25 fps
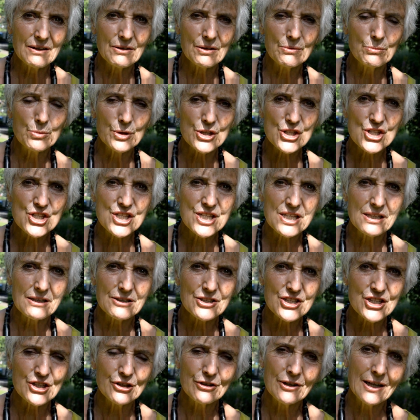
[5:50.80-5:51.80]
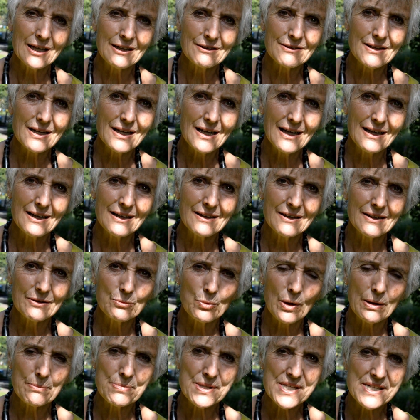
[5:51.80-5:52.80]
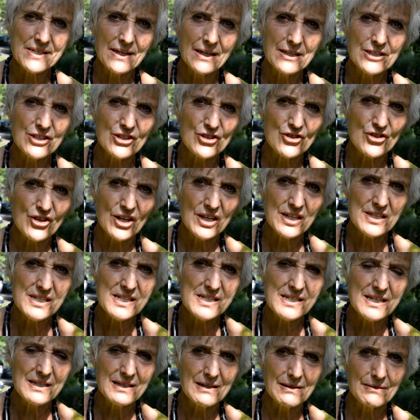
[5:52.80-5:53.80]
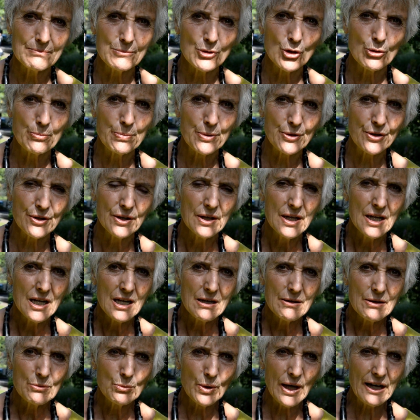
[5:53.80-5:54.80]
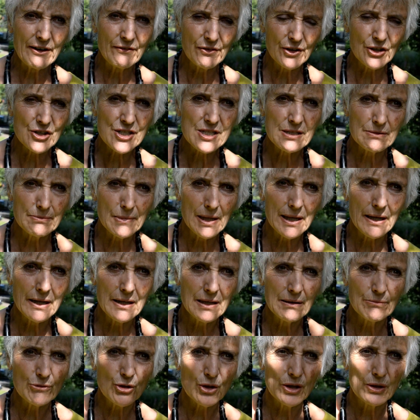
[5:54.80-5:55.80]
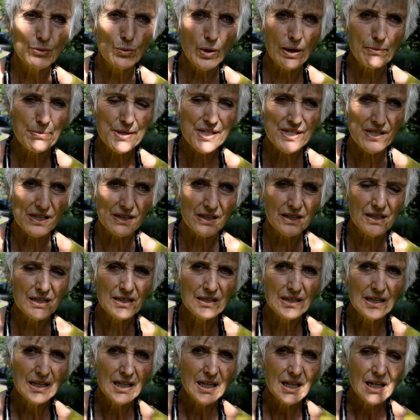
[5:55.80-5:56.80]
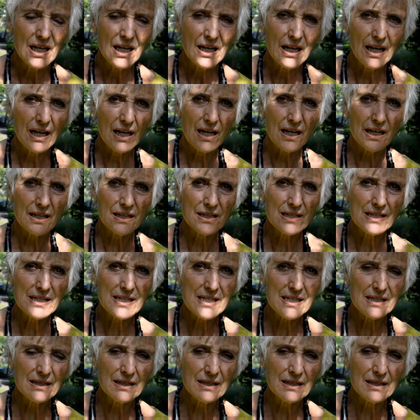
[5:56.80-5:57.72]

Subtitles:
which tells you how the website address. Morpeth. We have got a Millennium Green website, and